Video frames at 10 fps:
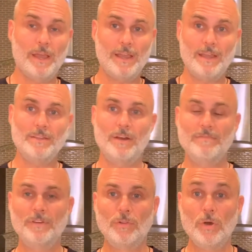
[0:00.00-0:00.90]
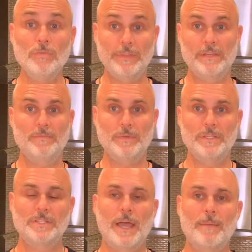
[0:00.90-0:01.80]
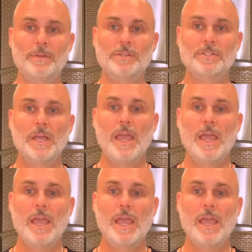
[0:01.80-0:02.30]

I, I you know I feel lonely when this happens.